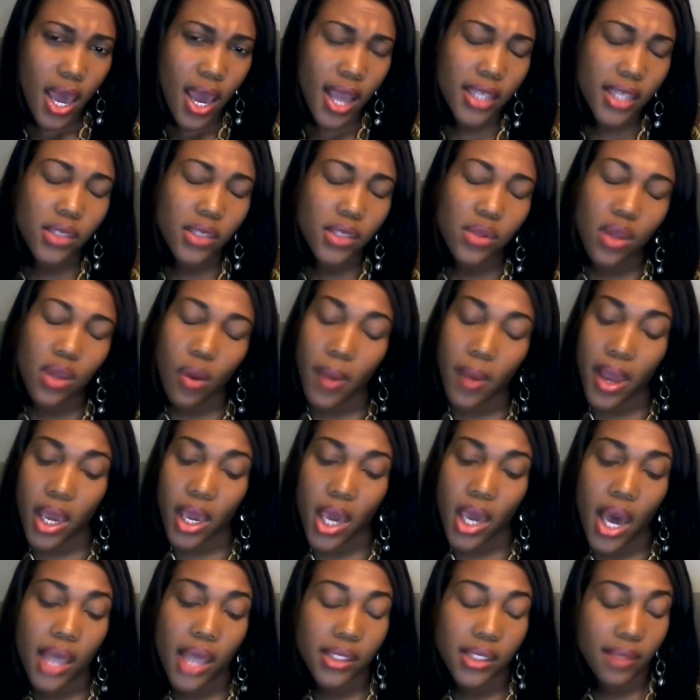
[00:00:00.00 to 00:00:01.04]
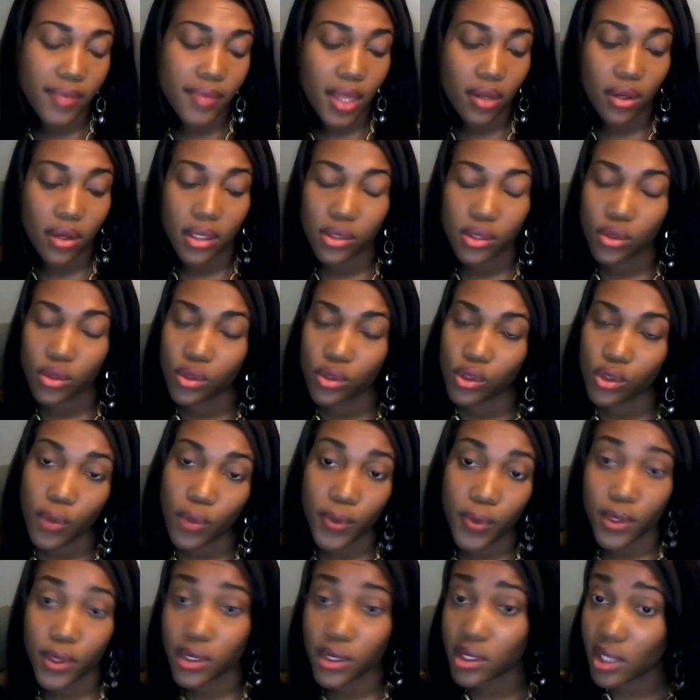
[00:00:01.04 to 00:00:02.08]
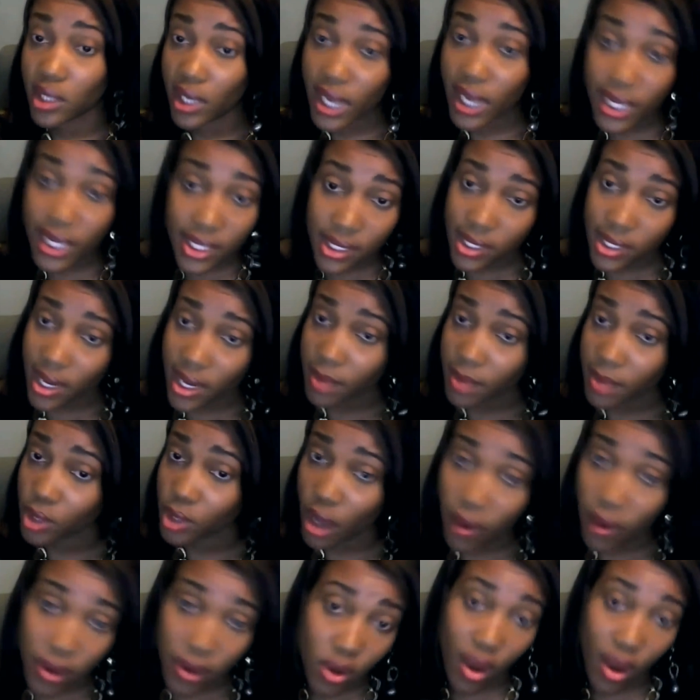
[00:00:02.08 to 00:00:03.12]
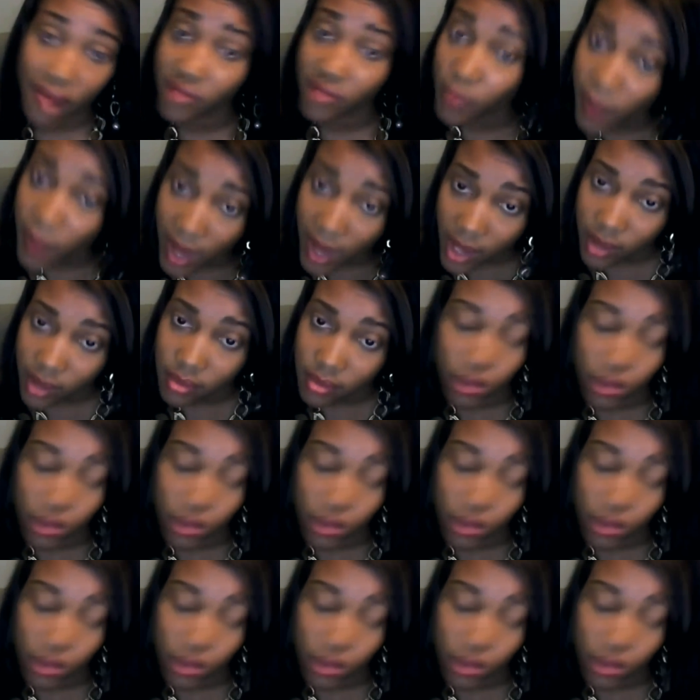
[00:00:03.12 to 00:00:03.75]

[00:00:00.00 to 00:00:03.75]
And she was like, oh my gosh, I'm not gonna do the show because the lady said, I'm sorry, you have to pay.